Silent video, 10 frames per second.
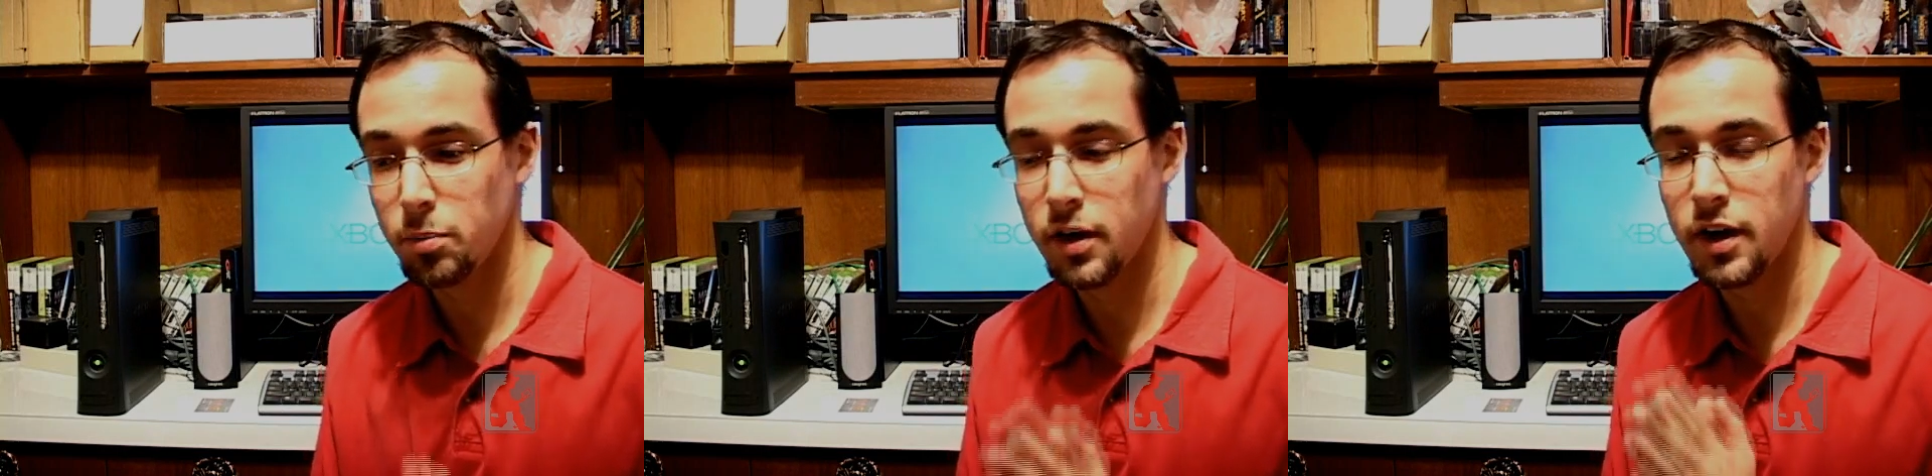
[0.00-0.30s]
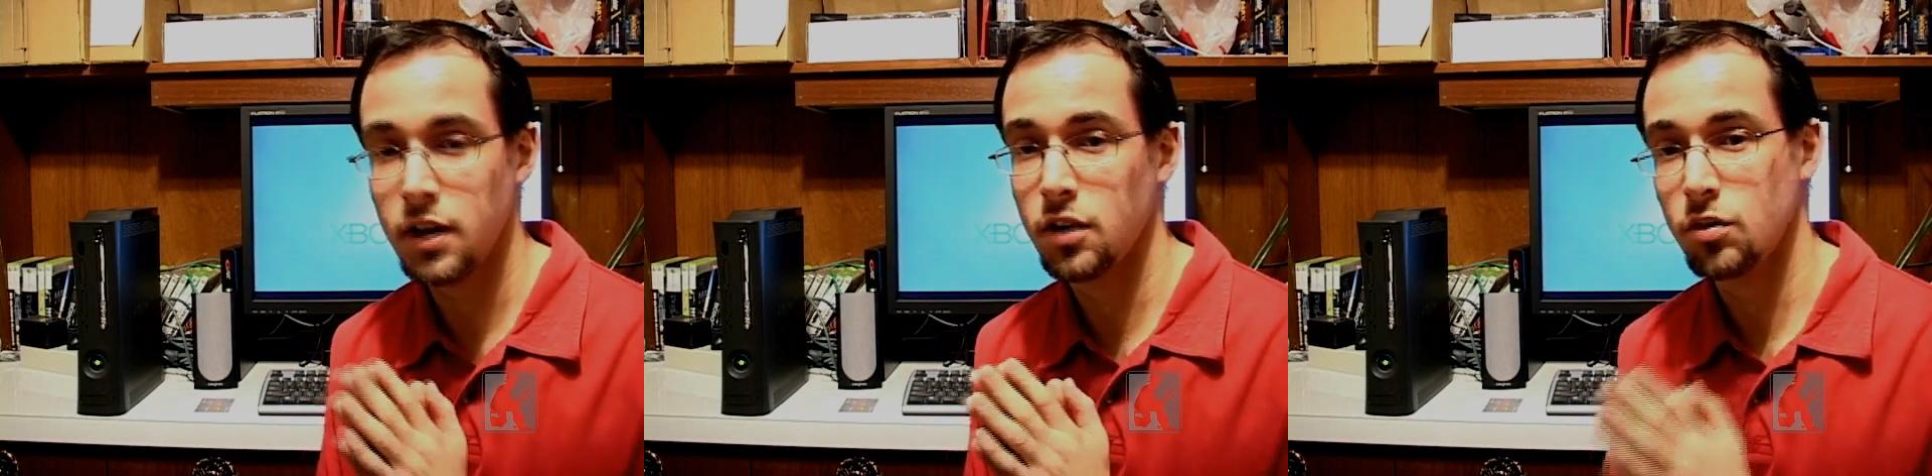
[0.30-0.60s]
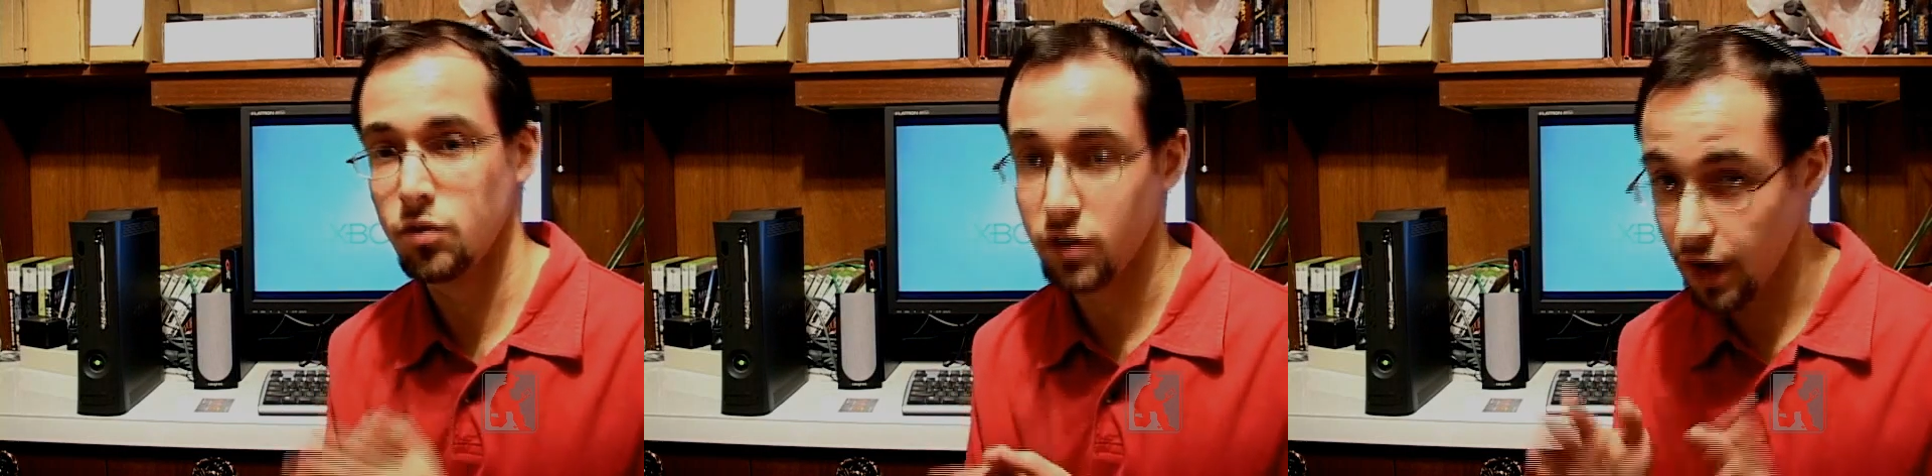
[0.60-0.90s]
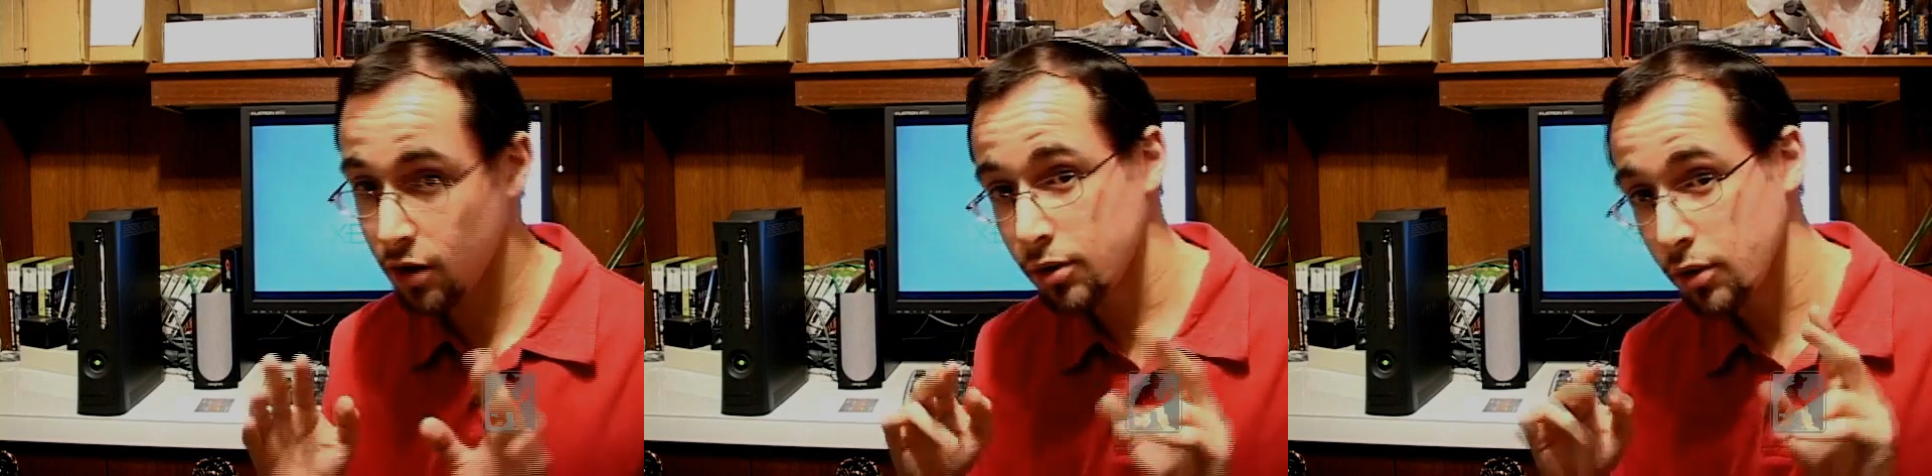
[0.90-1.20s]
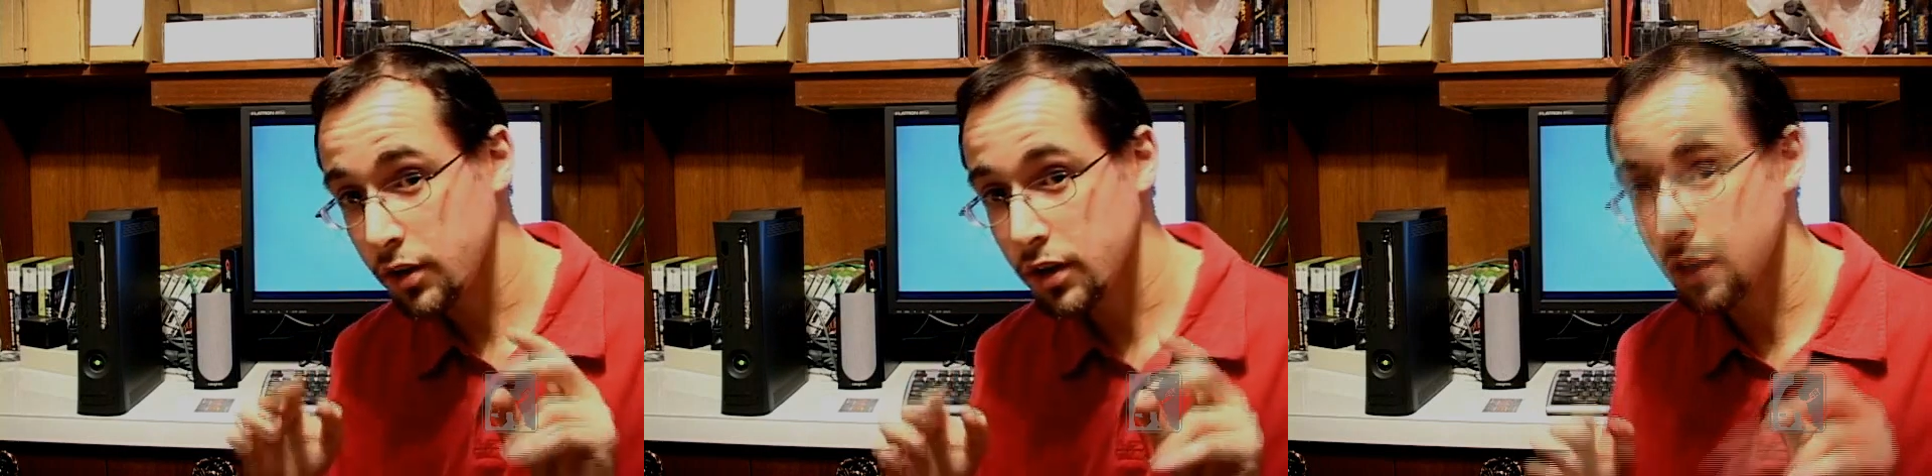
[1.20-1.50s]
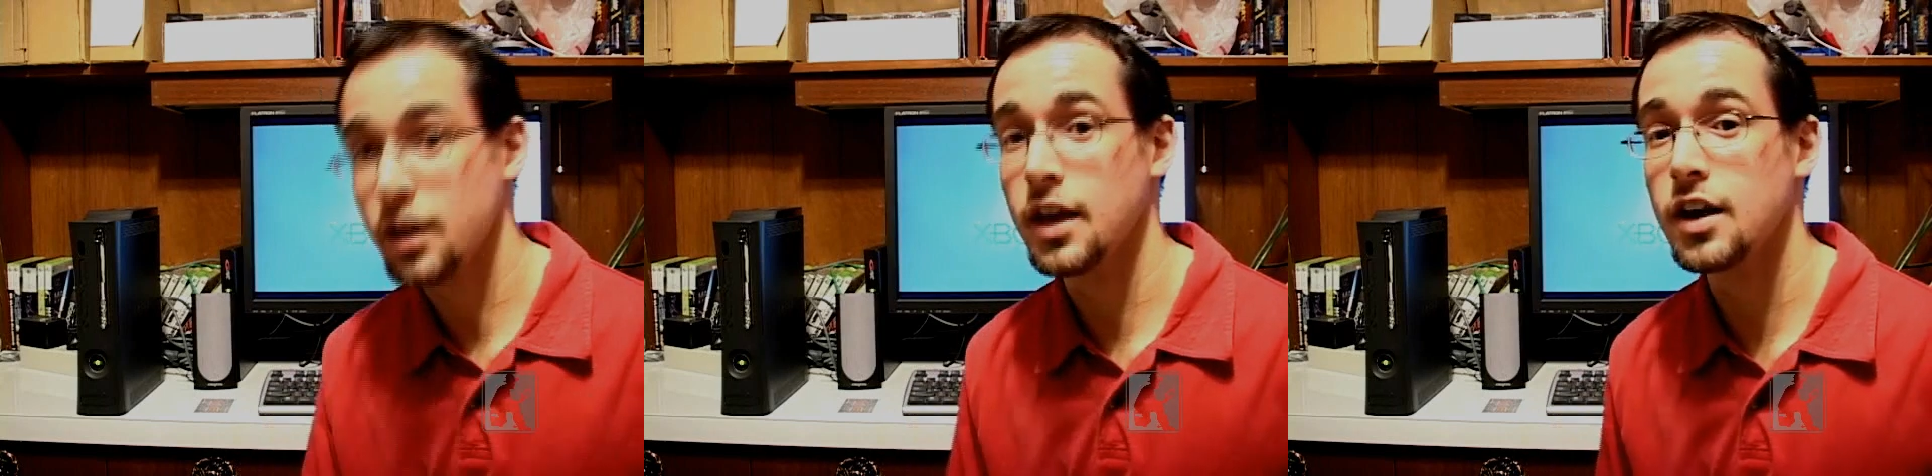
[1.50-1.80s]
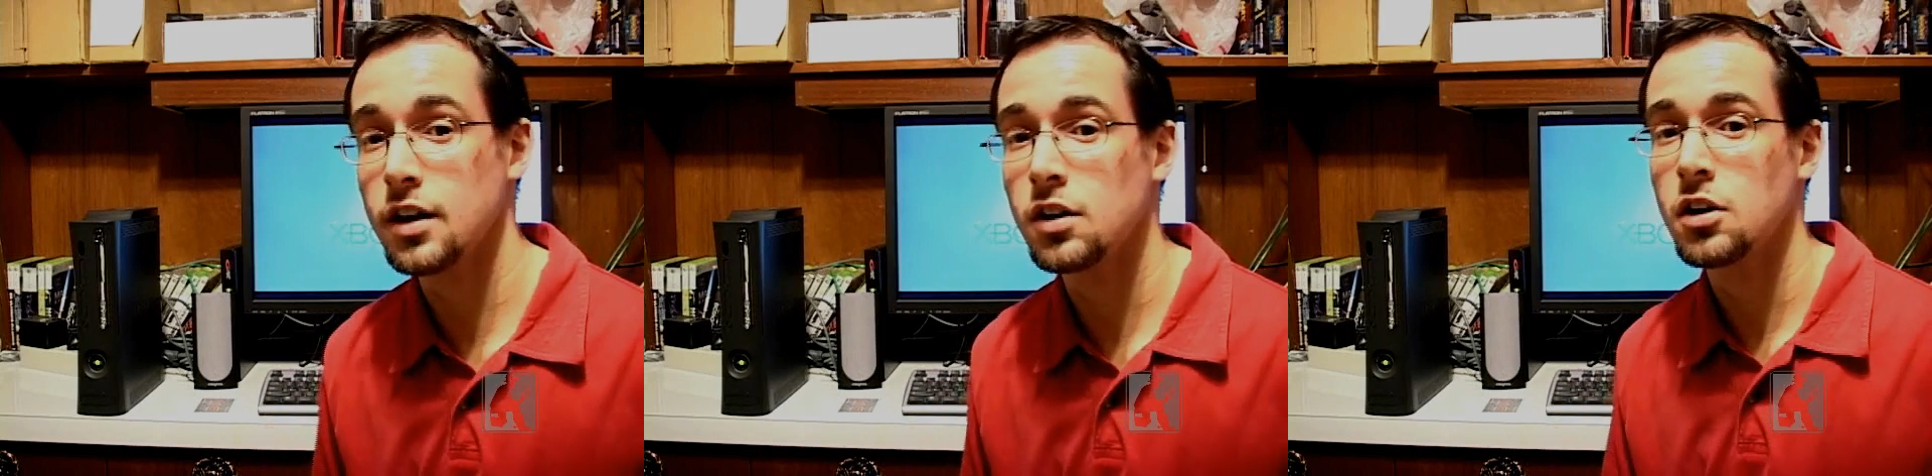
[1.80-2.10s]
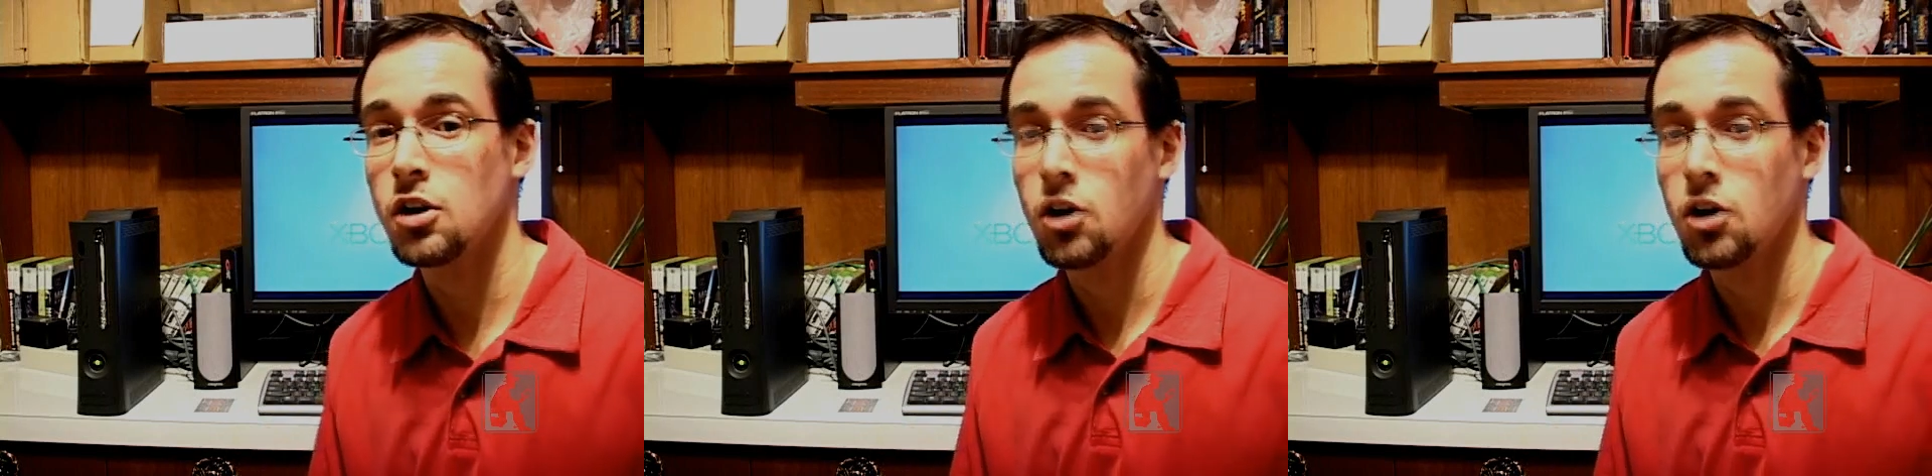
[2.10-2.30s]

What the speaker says: by downloading again